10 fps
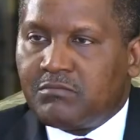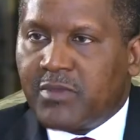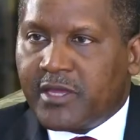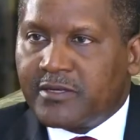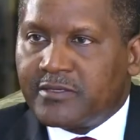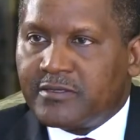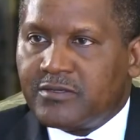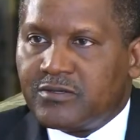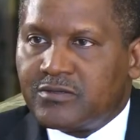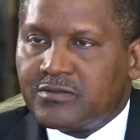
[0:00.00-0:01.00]
men,
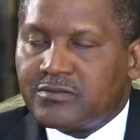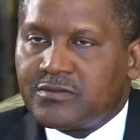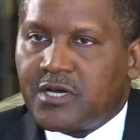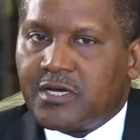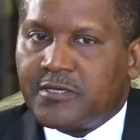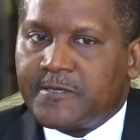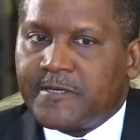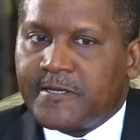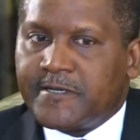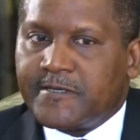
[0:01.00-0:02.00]
you know.
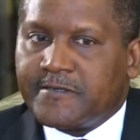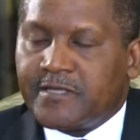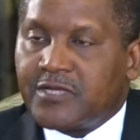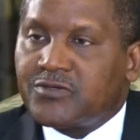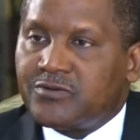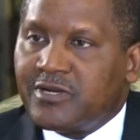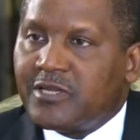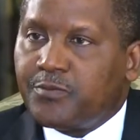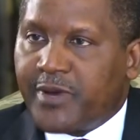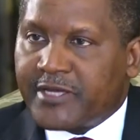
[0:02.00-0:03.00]
And that
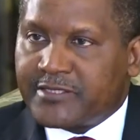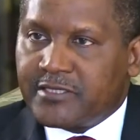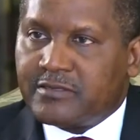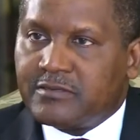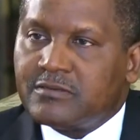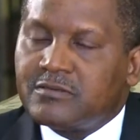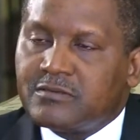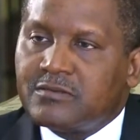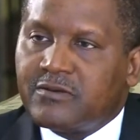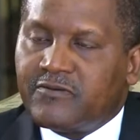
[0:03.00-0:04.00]
really impacted
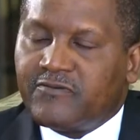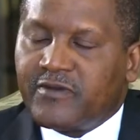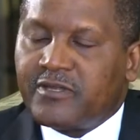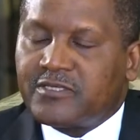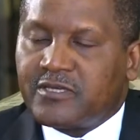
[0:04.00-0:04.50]
very